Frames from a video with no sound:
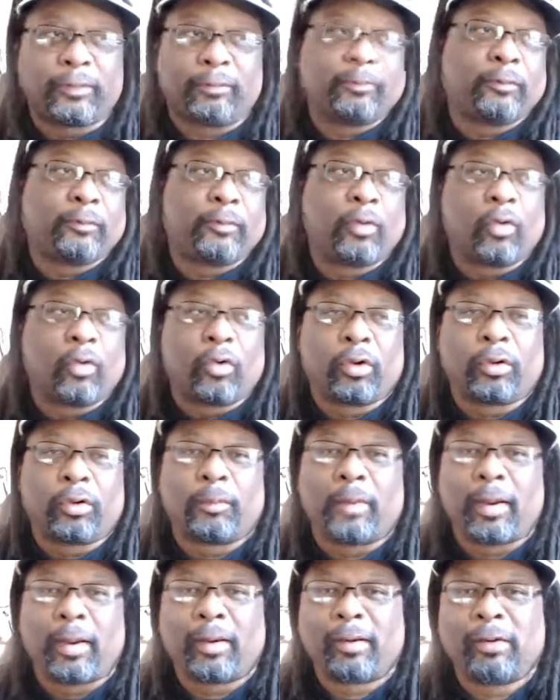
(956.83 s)
go on
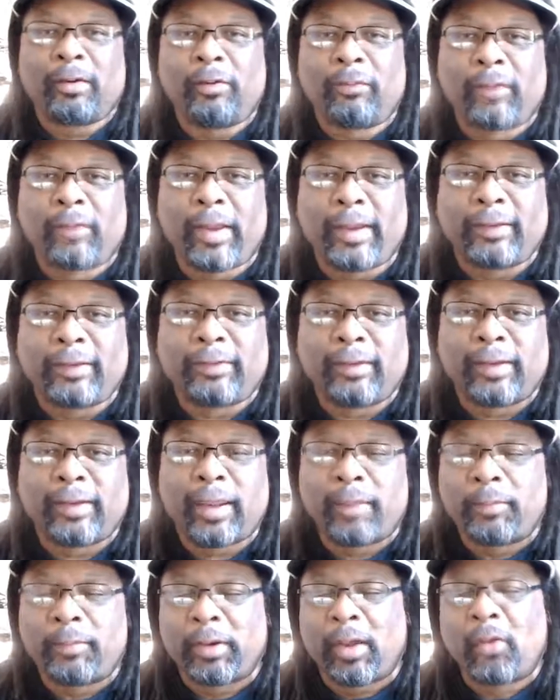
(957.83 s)
my little rant
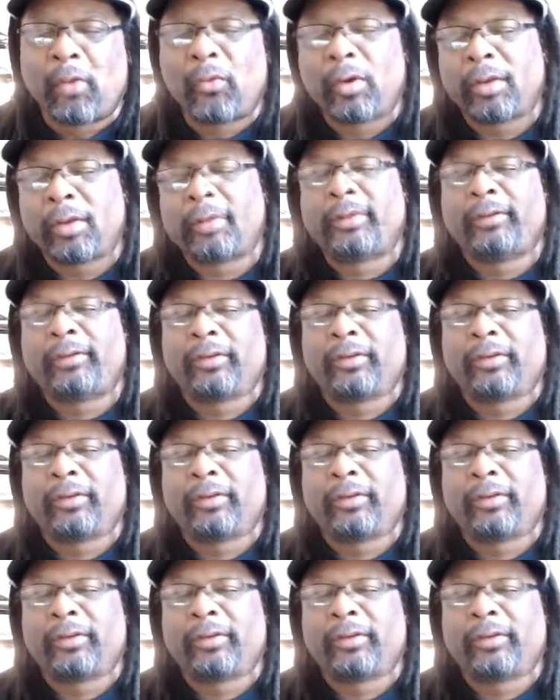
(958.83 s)
today. But I wanted to just